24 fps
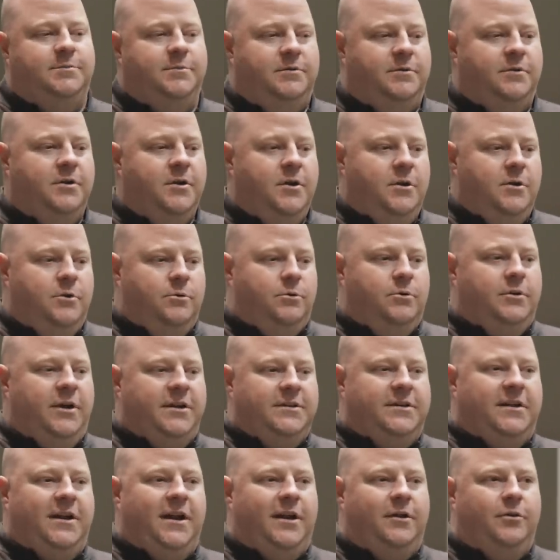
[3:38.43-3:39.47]
But we'll
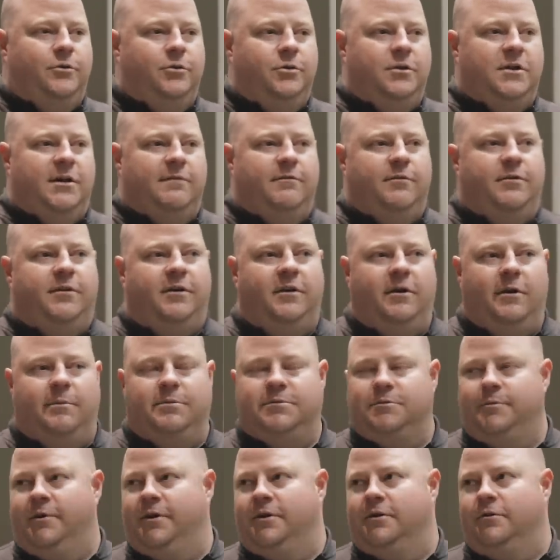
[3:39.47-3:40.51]
like to kind of hook everything up
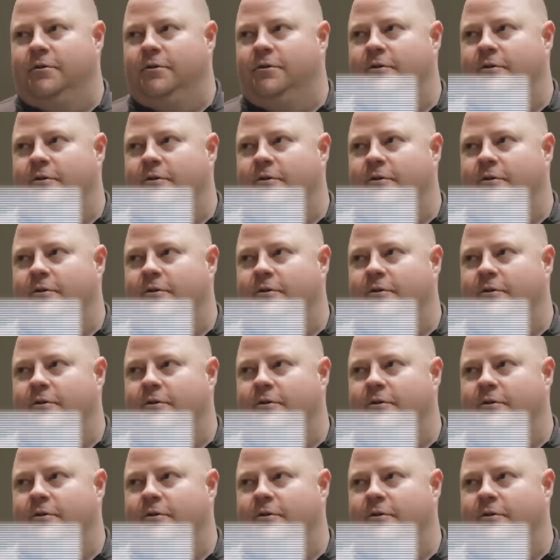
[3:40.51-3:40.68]
to make it